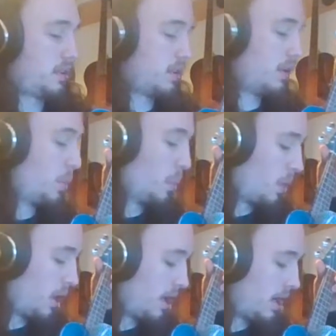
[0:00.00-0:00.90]

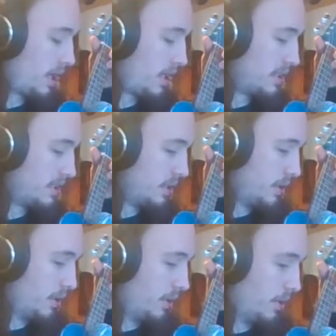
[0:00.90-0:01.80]
1,
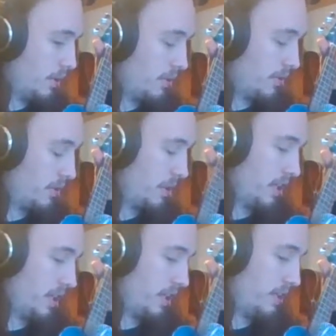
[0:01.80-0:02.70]
2,
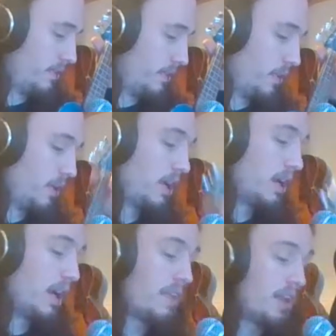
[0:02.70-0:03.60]
3, 4.
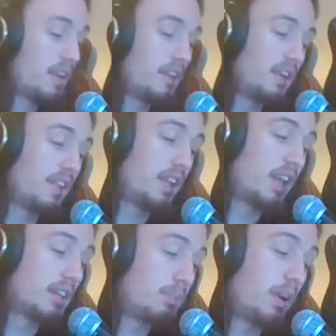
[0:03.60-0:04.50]
And then the
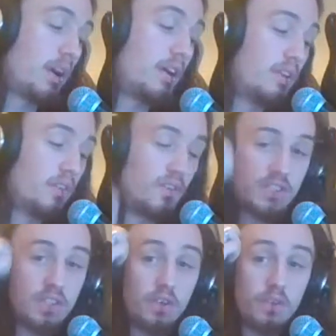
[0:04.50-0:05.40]
last part of the
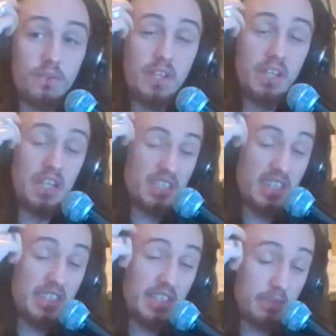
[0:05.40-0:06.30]
song is the
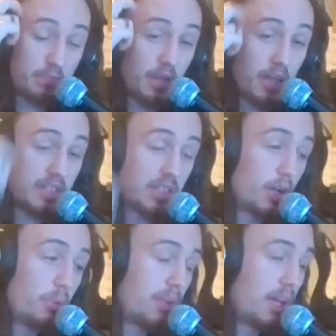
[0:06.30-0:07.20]
easiest part. It's an
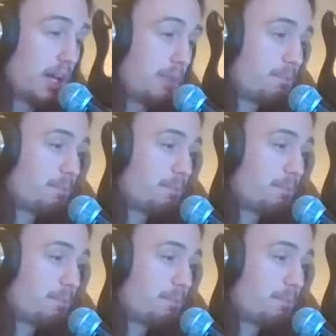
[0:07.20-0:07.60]
open A